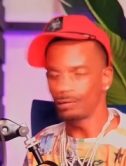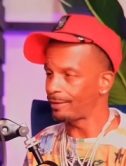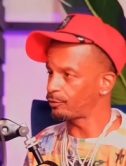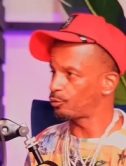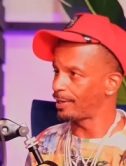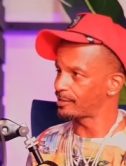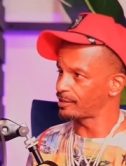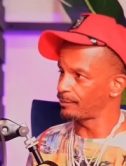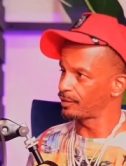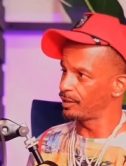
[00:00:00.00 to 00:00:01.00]
You have to create
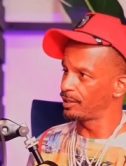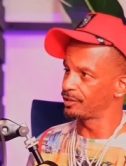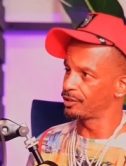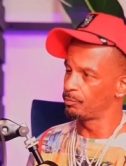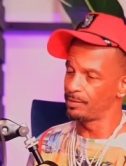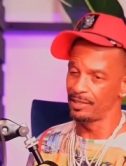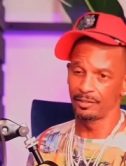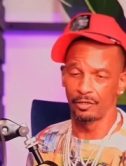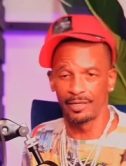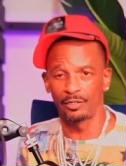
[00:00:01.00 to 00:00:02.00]
something other than your
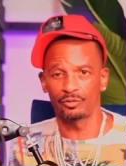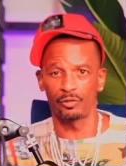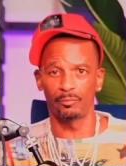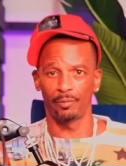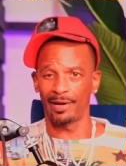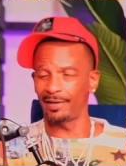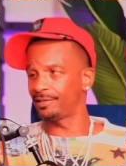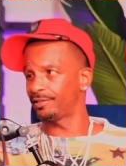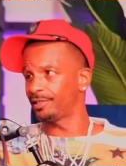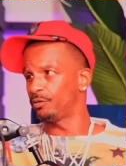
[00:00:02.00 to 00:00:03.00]
business or they're going to start
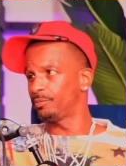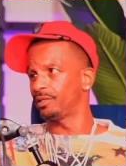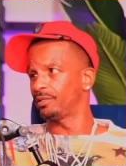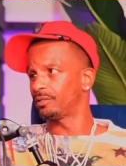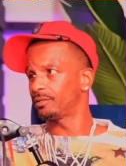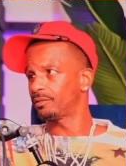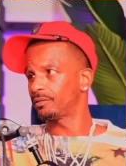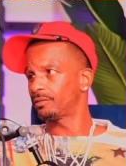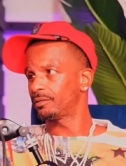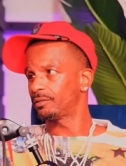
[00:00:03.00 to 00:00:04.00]
breaking into your business.
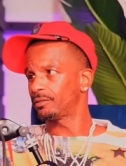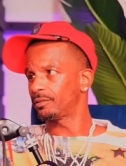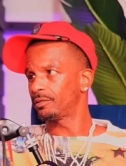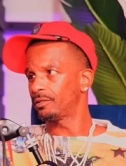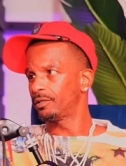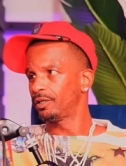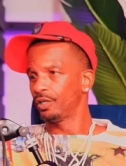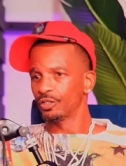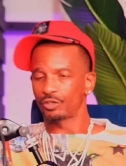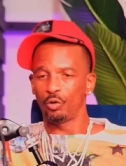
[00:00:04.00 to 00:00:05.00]

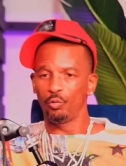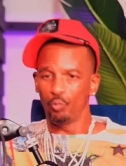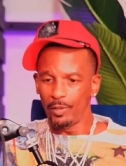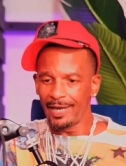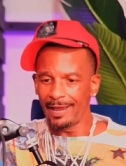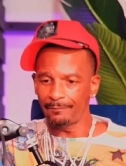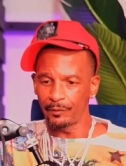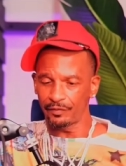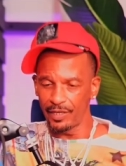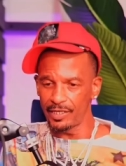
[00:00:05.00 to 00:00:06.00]
So we have
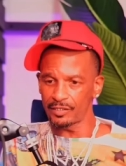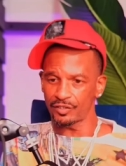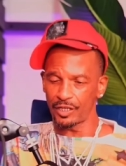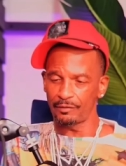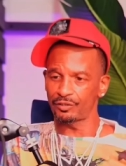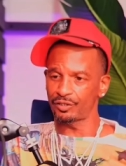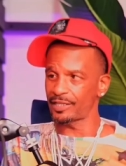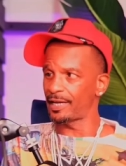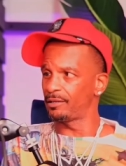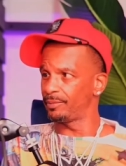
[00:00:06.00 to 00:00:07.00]
to think
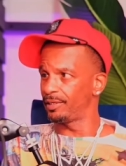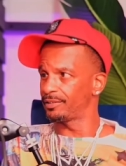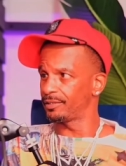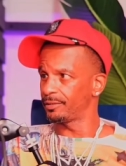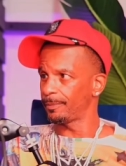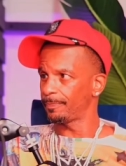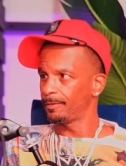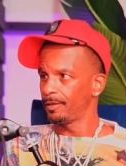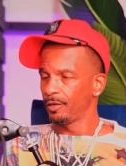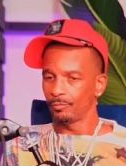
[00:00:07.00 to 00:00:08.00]
self-sustainability,
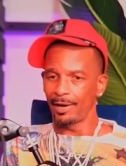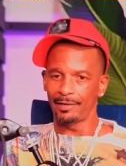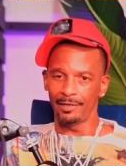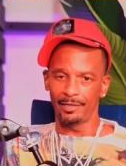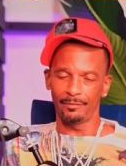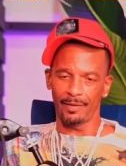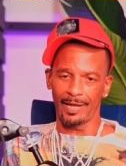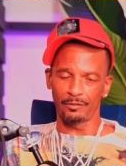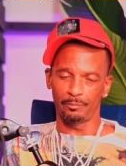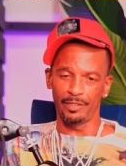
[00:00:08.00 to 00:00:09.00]
right? Nigga,
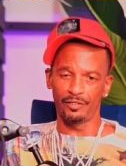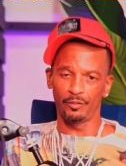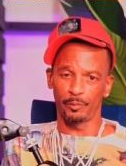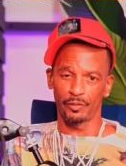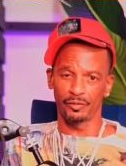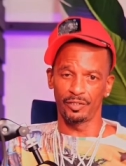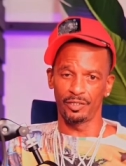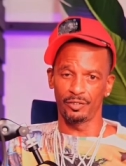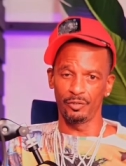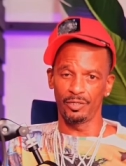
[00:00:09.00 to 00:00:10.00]
as a business person,
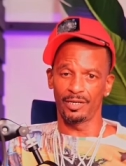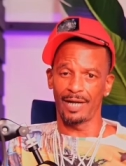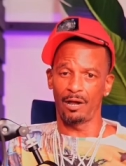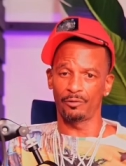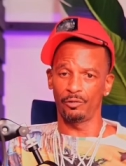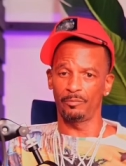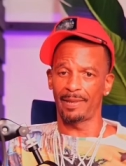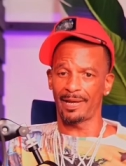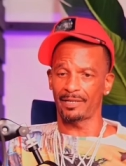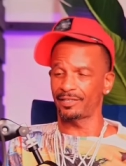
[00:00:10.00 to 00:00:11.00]
nigga, you can get all yours
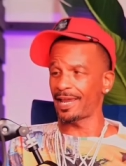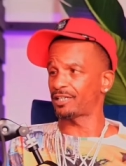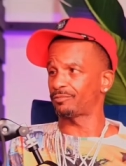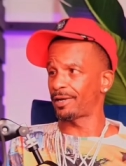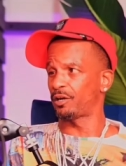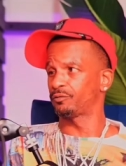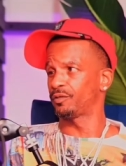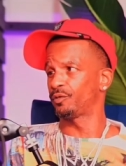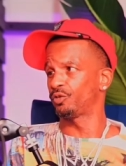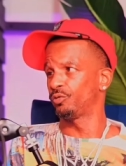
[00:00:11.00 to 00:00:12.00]
back in tax
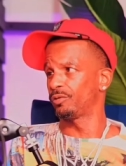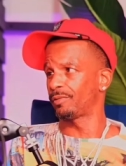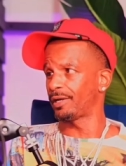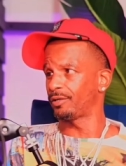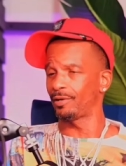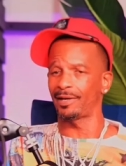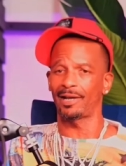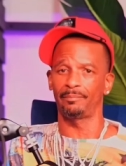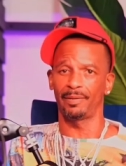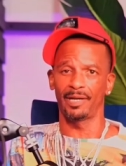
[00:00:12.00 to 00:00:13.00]
write-offs if you do it right. You ain't
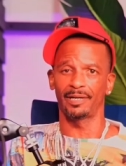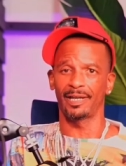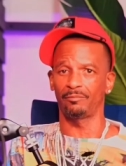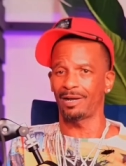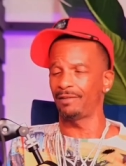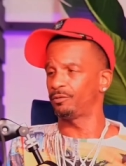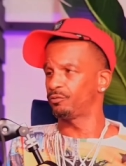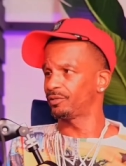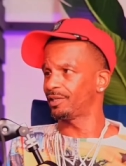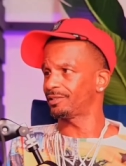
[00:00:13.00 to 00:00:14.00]
got to beg and add white
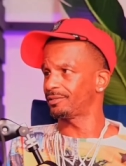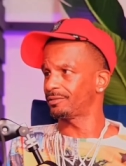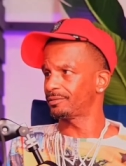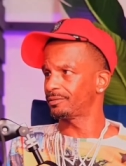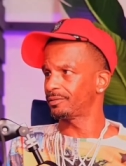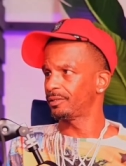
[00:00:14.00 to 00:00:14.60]
folk for nothing.